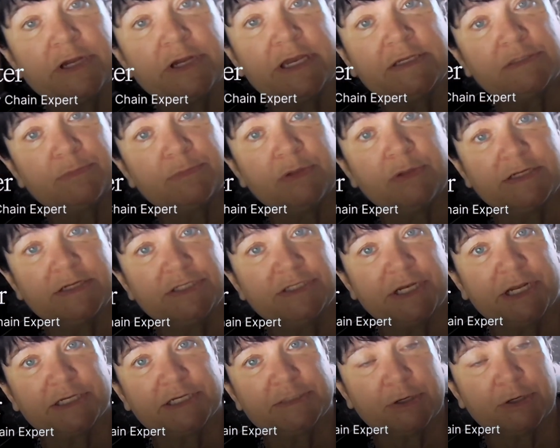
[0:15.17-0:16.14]
and supply
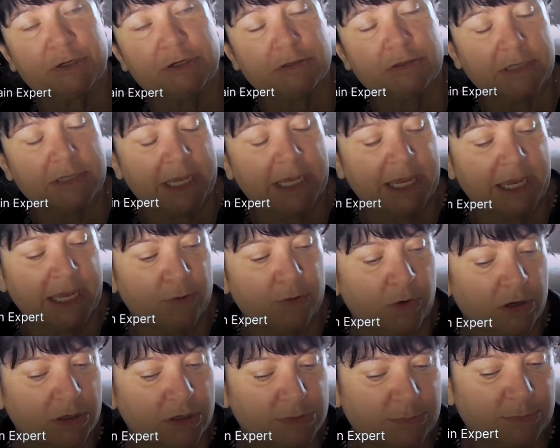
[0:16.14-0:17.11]
chain expert, and
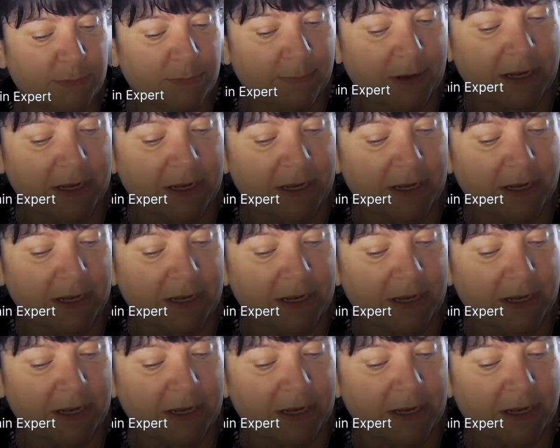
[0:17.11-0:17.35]
welcome to my